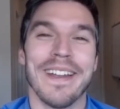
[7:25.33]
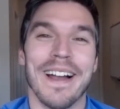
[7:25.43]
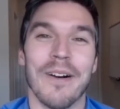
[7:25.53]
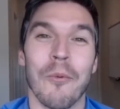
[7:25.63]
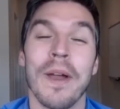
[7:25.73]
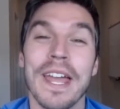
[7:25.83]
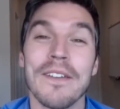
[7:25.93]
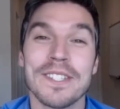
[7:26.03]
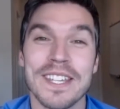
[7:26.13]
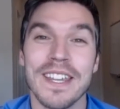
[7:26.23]
What I've
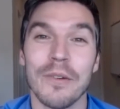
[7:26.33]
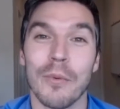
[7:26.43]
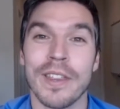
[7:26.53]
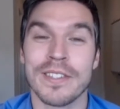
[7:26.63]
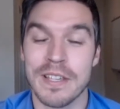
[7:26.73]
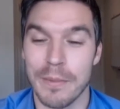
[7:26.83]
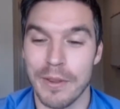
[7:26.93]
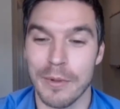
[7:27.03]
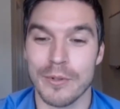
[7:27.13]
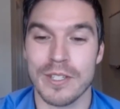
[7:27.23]
seen with some of the
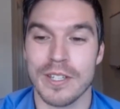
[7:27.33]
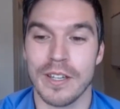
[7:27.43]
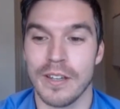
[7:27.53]
most